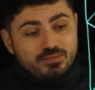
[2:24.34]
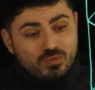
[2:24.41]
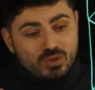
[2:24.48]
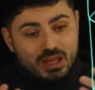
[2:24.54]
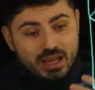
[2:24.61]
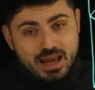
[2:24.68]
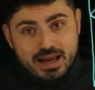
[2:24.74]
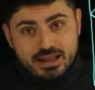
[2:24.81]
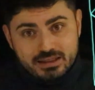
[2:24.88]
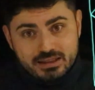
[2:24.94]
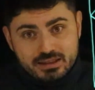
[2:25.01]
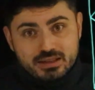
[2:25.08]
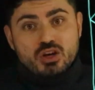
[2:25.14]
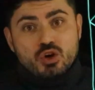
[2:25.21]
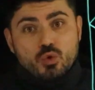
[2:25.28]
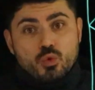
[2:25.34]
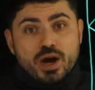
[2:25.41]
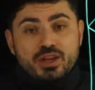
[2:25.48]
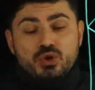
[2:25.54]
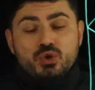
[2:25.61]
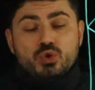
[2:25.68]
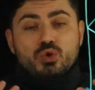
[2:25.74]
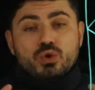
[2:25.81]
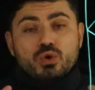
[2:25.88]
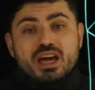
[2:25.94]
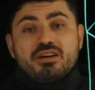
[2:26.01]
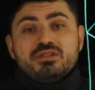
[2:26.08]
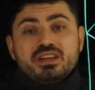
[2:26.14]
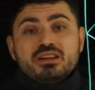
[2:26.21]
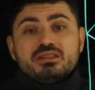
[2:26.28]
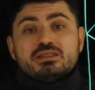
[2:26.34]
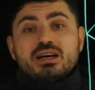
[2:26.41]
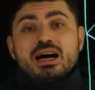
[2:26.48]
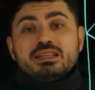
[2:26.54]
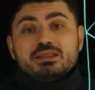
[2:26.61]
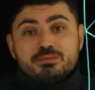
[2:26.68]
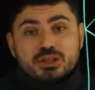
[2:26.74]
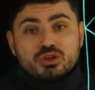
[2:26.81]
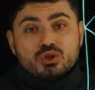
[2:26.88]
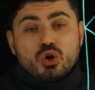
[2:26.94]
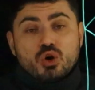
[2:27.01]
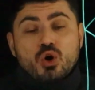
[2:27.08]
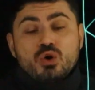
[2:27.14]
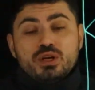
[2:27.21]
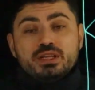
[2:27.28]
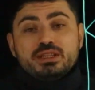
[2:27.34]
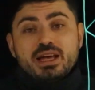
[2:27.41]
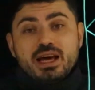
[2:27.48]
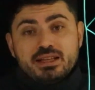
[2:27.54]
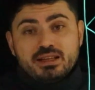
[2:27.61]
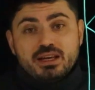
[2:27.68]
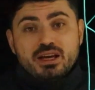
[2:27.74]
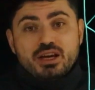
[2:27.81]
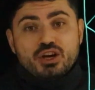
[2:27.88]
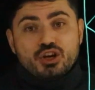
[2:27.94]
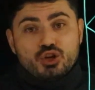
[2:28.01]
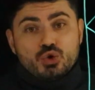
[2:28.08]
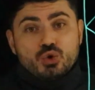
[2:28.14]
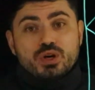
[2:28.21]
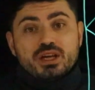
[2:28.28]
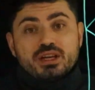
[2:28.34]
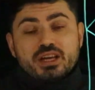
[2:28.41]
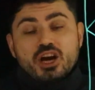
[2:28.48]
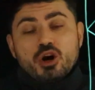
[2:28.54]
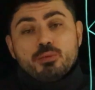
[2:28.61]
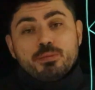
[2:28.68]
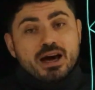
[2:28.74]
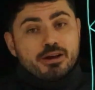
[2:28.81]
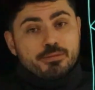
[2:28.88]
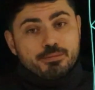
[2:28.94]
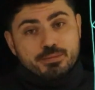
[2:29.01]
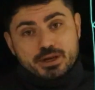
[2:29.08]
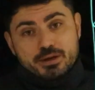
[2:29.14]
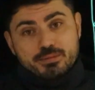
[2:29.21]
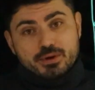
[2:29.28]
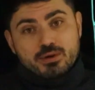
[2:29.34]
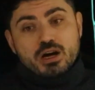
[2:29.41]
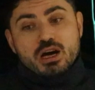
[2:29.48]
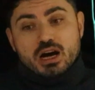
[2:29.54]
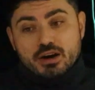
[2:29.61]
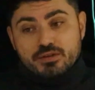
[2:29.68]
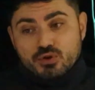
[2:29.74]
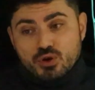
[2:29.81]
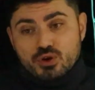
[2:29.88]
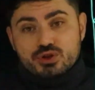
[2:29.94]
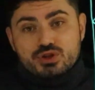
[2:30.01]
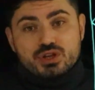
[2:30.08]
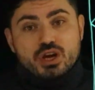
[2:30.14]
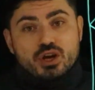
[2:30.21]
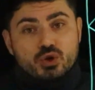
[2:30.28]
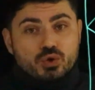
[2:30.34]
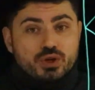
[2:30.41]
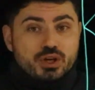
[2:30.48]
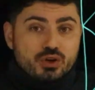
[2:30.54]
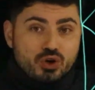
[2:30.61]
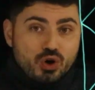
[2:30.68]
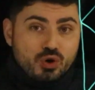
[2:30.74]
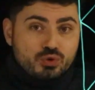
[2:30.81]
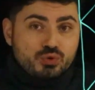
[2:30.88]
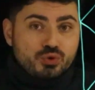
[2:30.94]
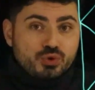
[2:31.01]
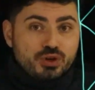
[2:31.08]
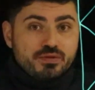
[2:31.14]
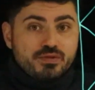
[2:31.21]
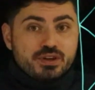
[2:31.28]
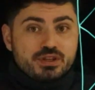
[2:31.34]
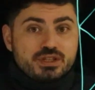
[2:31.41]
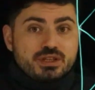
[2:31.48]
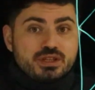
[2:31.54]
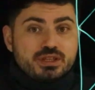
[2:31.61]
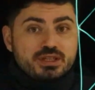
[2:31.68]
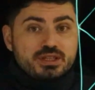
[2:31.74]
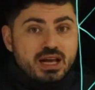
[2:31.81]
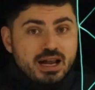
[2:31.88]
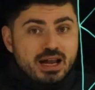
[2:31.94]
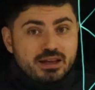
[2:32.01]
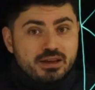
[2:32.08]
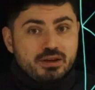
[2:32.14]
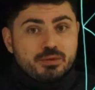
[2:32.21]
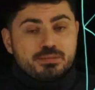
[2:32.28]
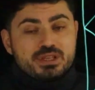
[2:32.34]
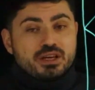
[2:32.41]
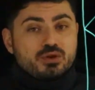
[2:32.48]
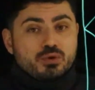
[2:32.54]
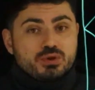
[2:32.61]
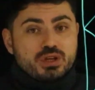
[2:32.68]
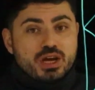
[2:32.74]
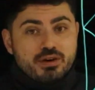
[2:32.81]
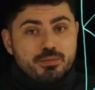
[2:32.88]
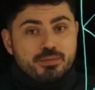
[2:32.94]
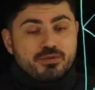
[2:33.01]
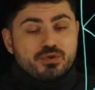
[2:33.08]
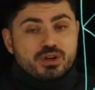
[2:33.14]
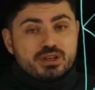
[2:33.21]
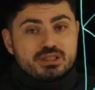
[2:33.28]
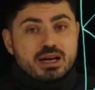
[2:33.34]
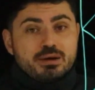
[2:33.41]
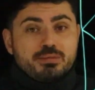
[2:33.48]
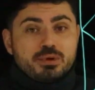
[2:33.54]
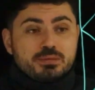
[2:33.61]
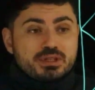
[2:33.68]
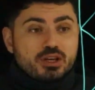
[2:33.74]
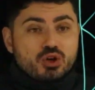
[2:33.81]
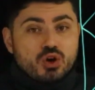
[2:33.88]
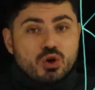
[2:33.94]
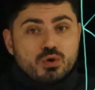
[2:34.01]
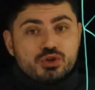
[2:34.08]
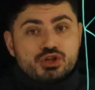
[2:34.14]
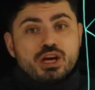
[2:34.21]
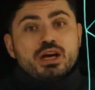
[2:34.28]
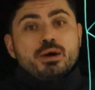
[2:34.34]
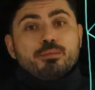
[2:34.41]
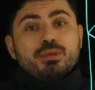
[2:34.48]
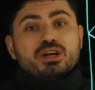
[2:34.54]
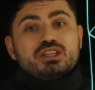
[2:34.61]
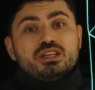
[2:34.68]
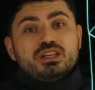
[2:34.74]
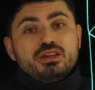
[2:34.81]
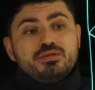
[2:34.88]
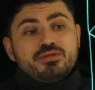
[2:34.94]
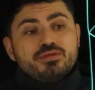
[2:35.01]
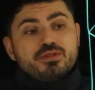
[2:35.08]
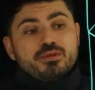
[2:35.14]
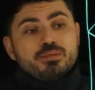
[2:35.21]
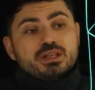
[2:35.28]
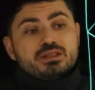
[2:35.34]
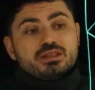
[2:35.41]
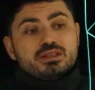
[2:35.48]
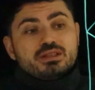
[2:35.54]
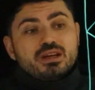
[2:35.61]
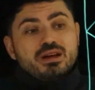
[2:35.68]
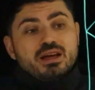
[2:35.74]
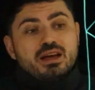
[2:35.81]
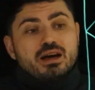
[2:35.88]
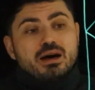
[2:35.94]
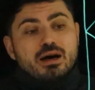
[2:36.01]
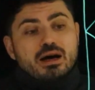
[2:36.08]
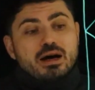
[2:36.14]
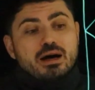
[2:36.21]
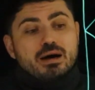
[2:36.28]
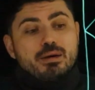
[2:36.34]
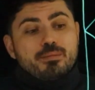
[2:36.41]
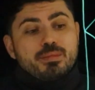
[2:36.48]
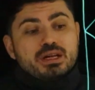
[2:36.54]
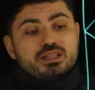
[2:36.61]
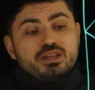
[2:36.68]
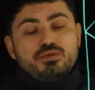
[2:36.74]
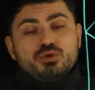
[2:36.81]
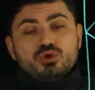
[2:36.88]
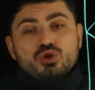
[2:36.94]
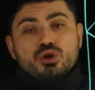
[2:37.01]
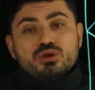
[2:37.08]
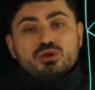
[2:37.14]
And when you have the enlightenment, only then you can help other people. Of course, you can go to university, study psychotherapy, for example, psychology. But if you don't have